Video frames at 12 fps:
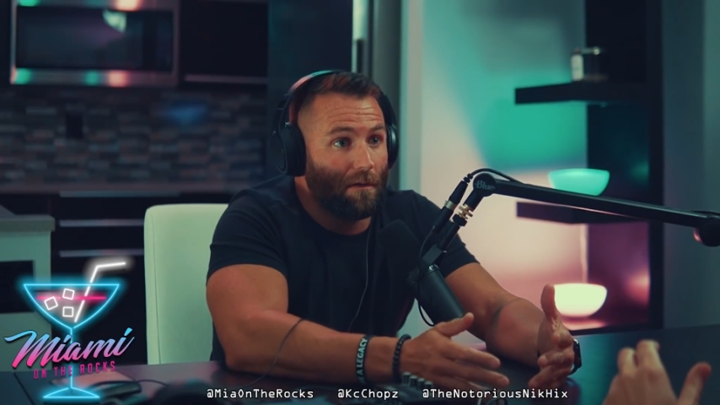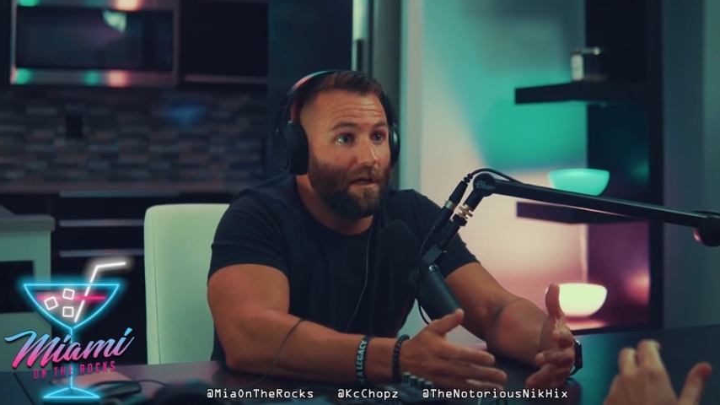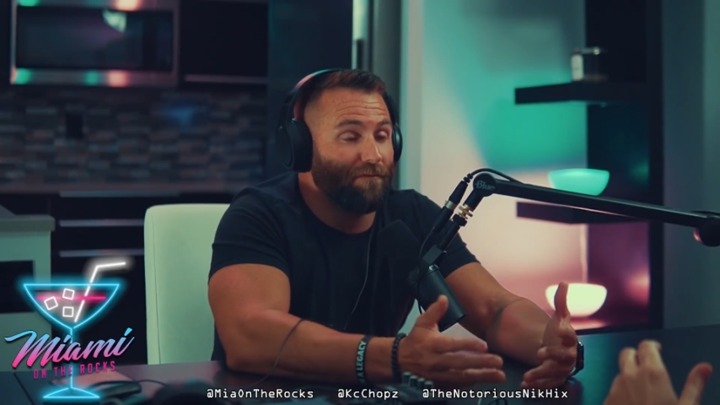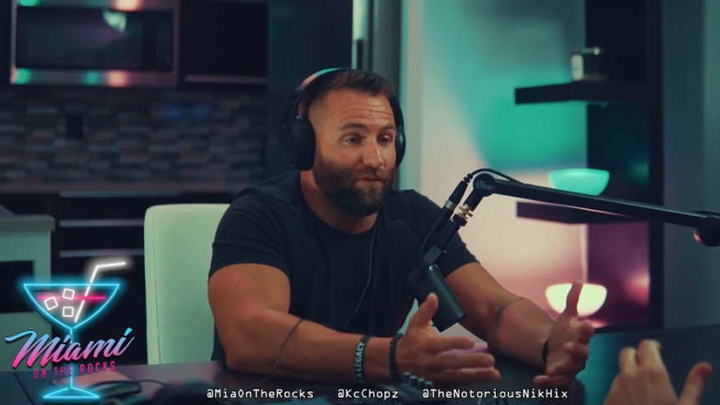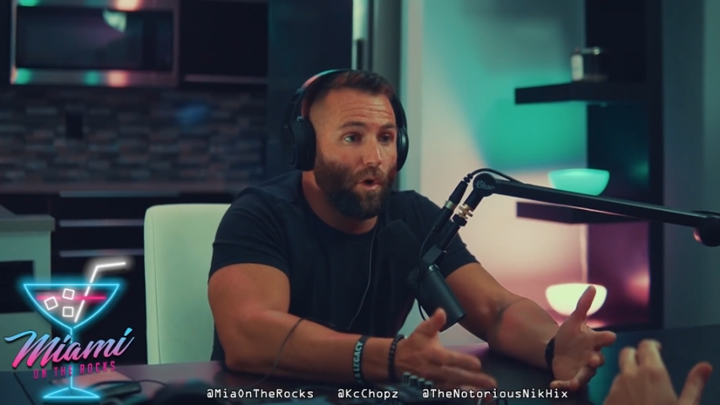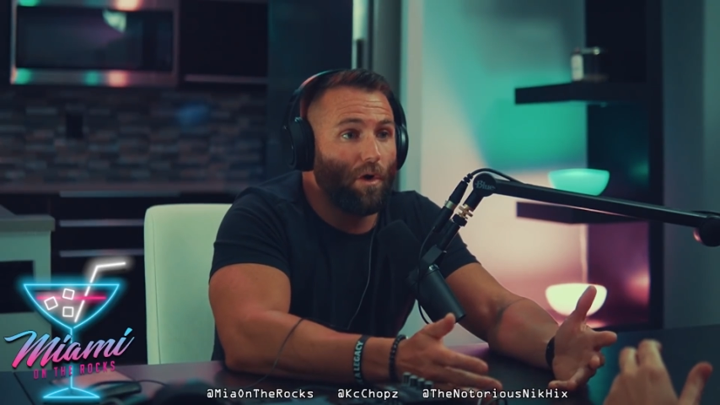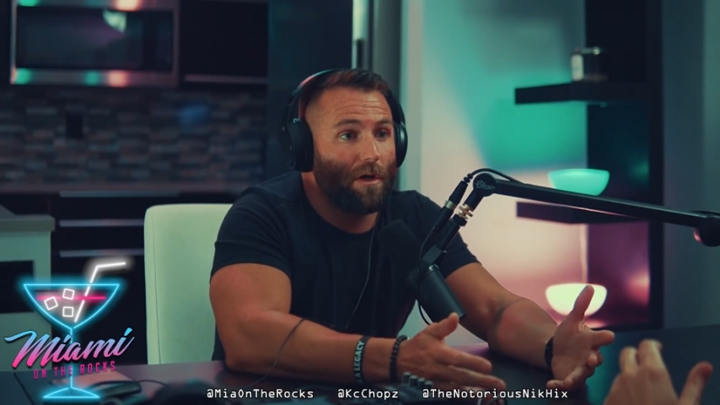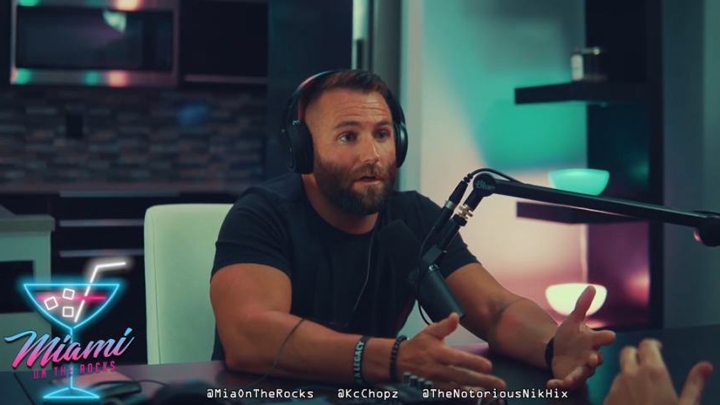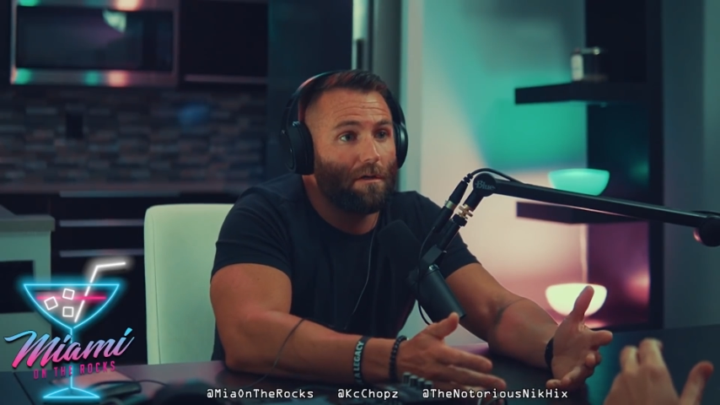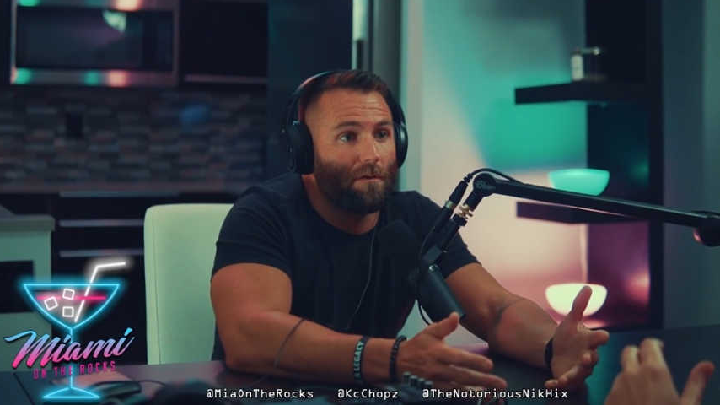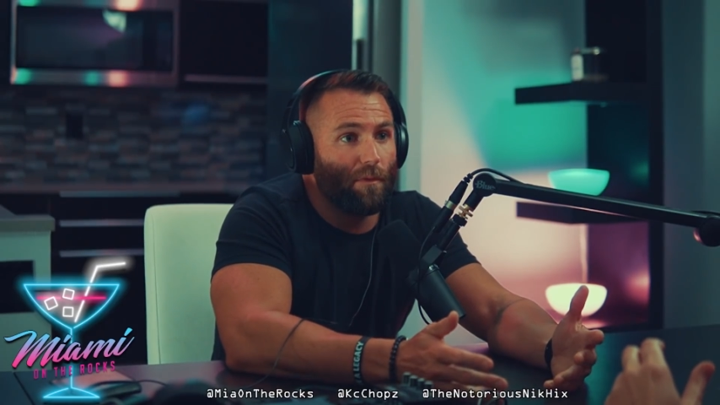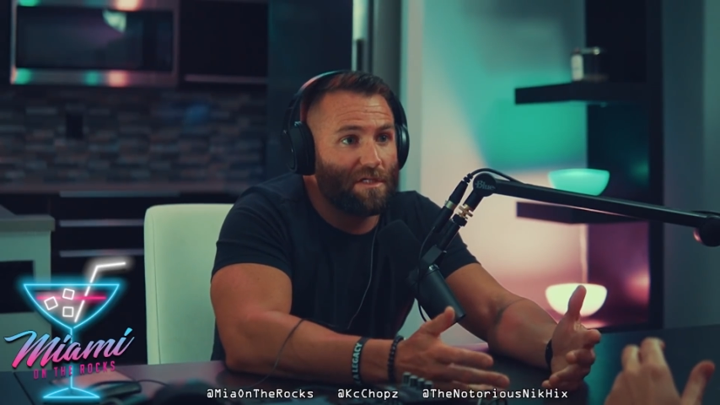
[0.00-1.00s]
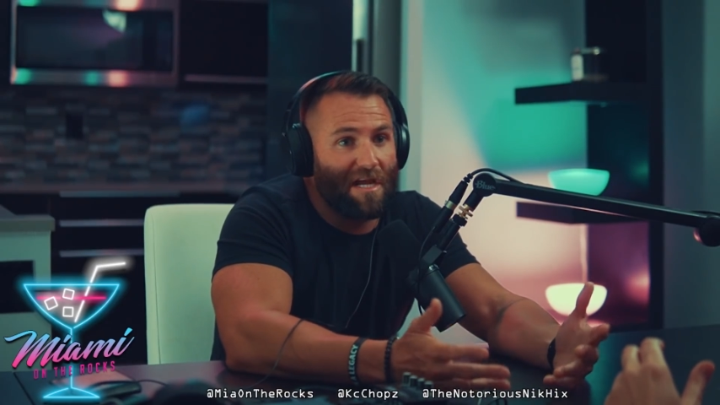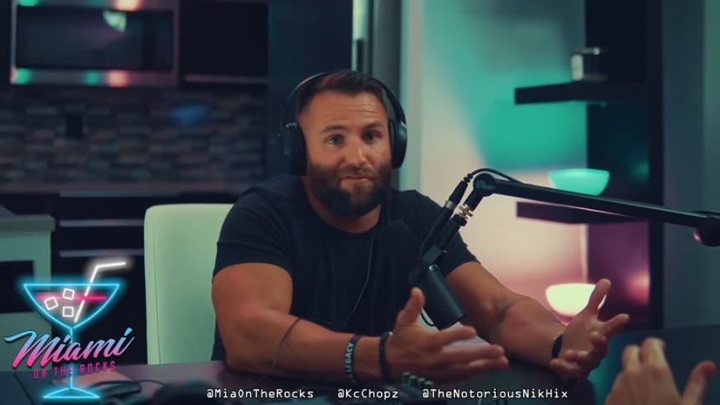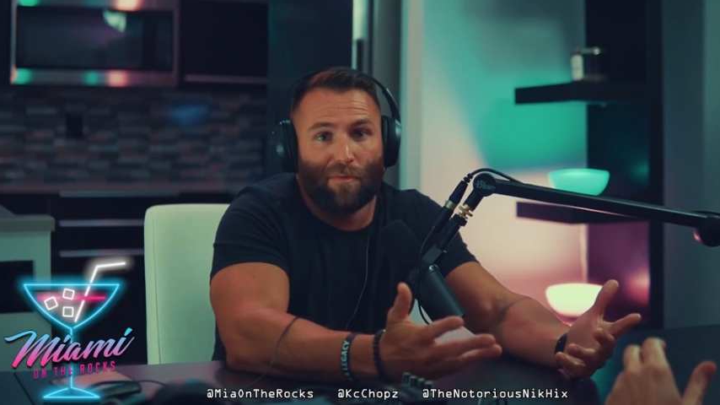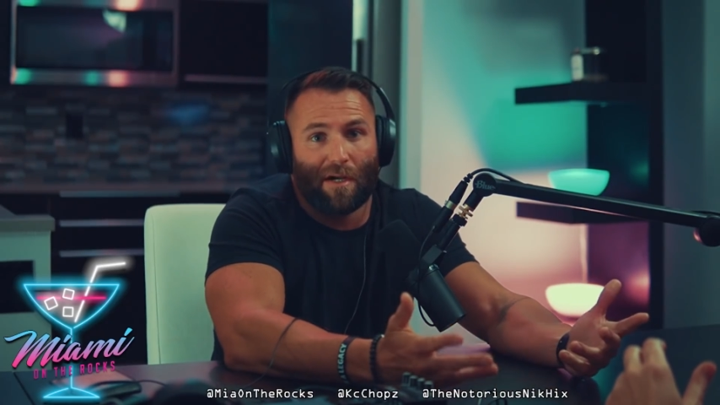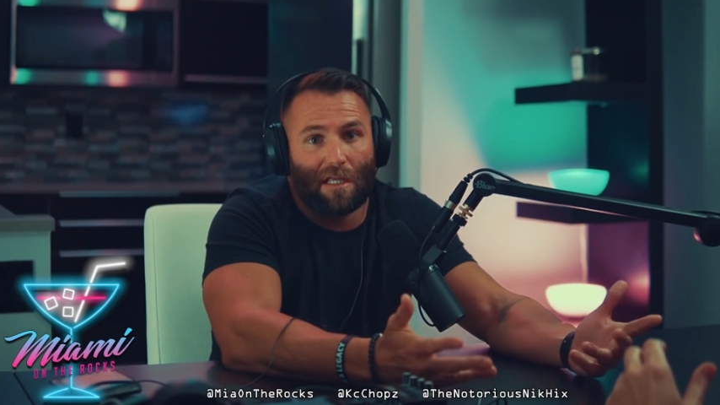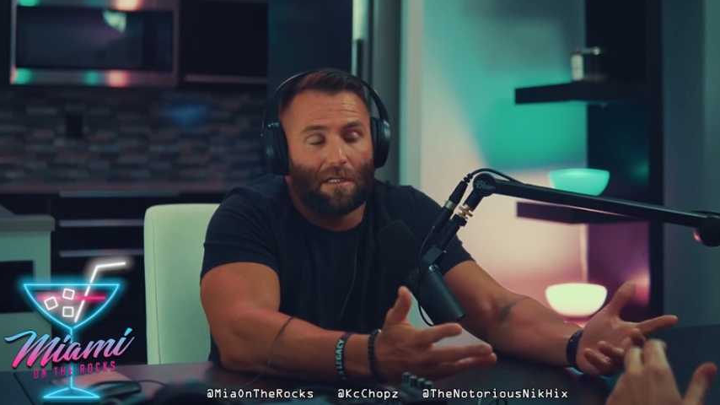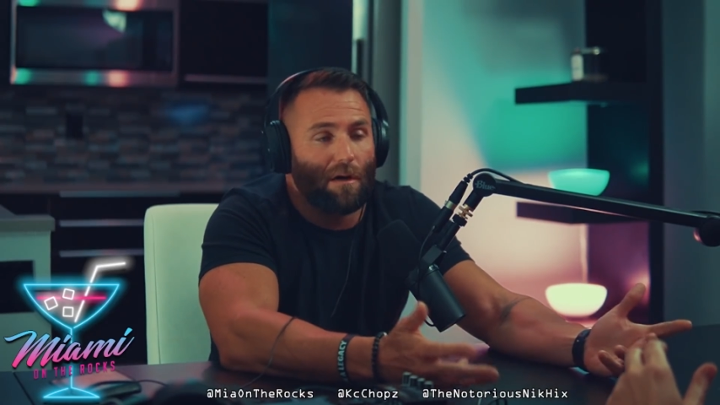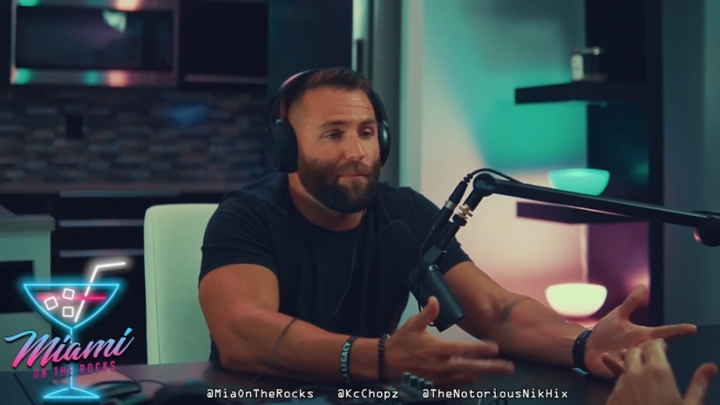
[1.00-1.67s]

in Florida, which everybody,